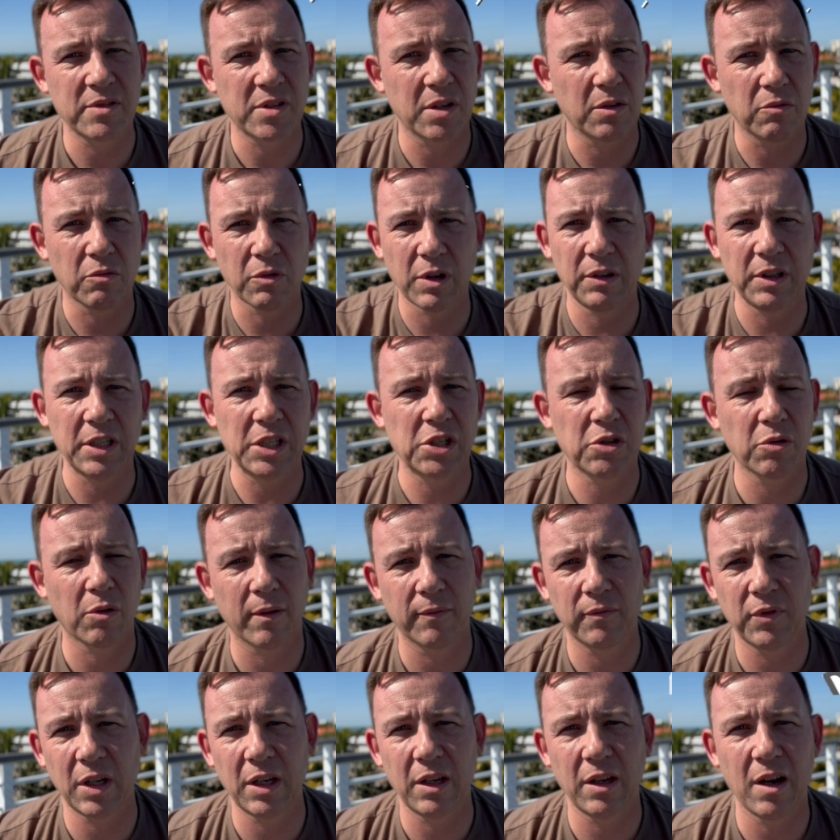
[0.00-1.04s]
So really
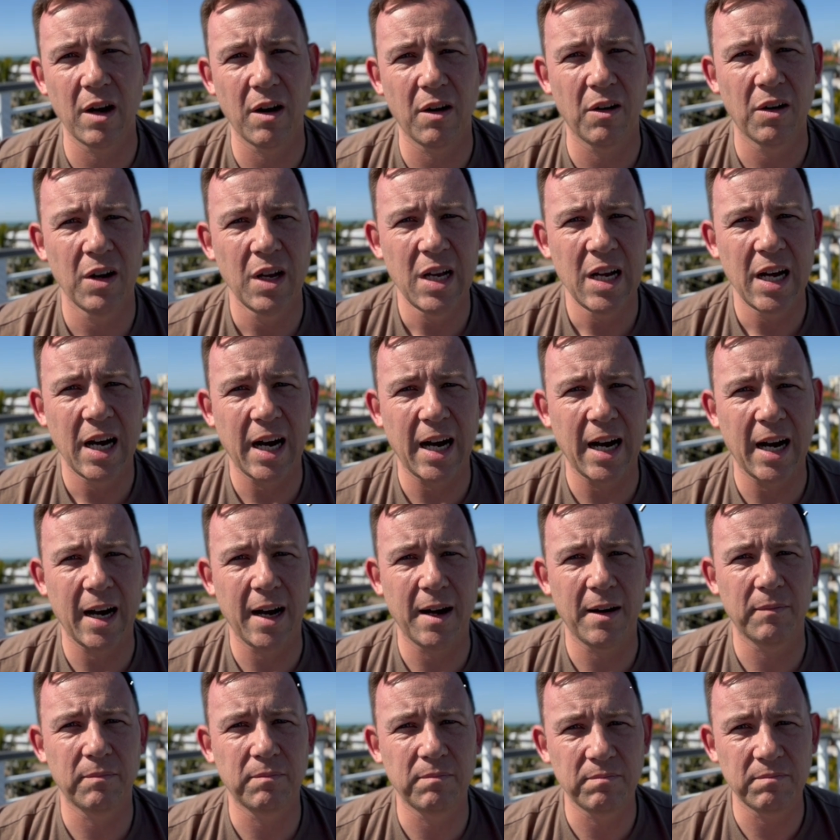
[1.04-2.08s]
short video.
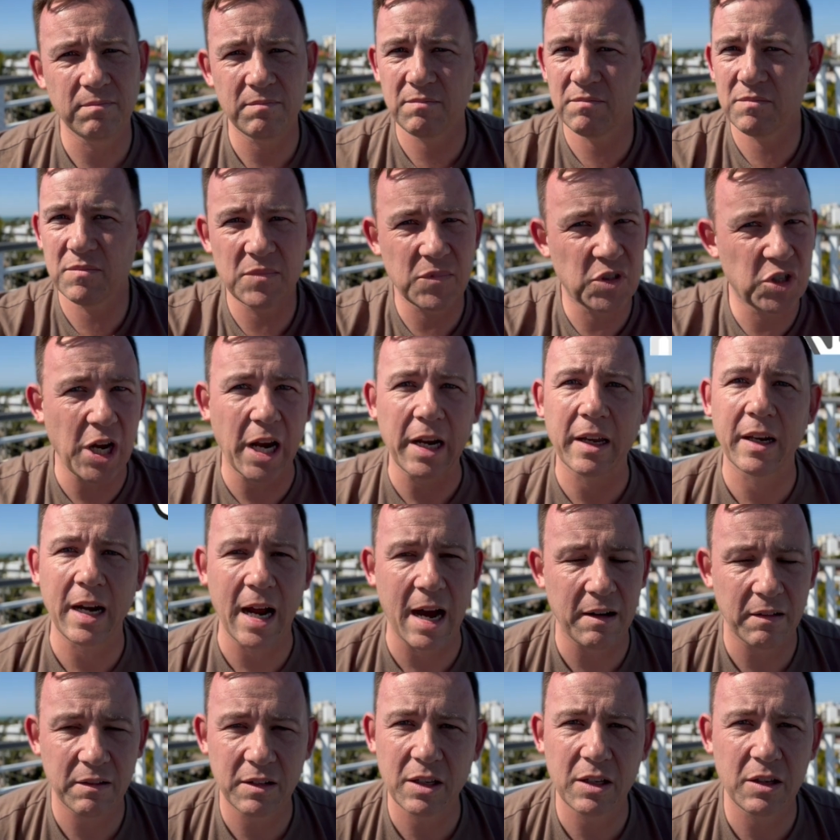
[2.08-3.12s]
Uh, check it
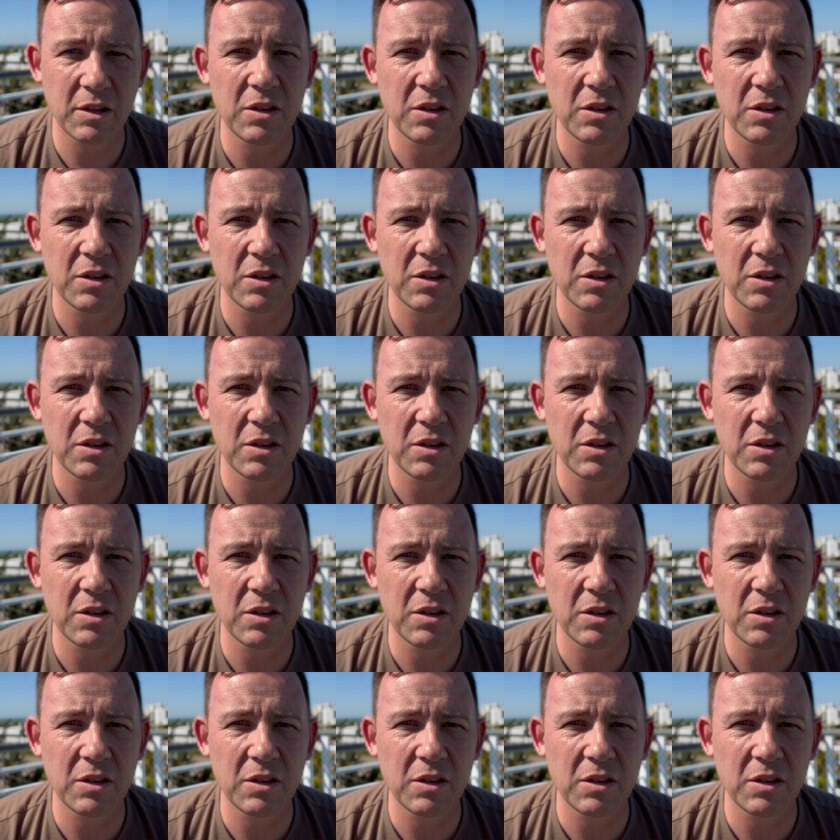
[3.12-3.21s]
out.